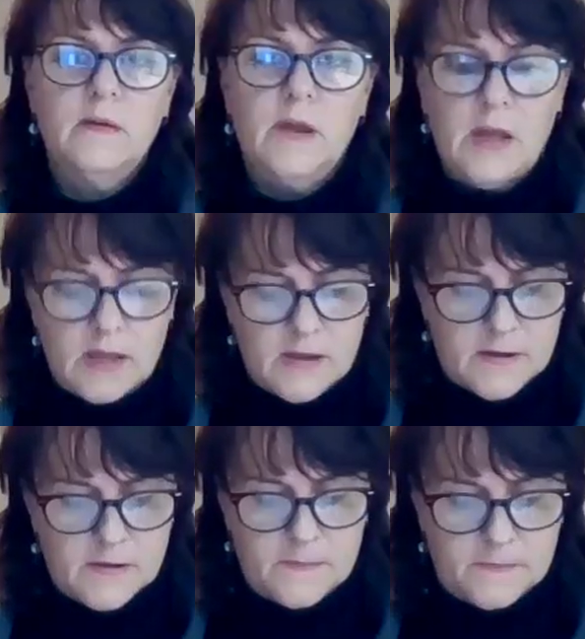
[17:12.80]

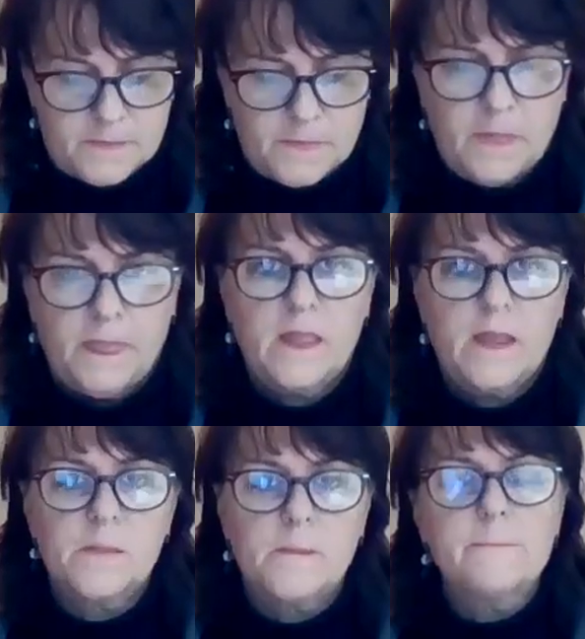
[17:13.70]
If people do
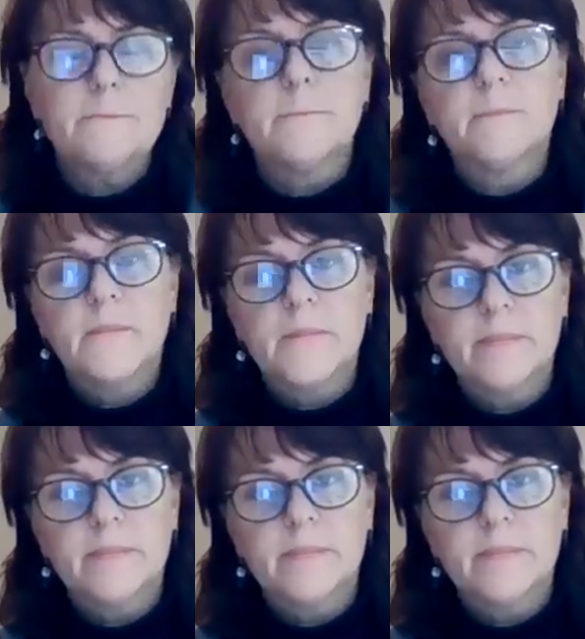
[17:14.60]
want to hunt, I can get the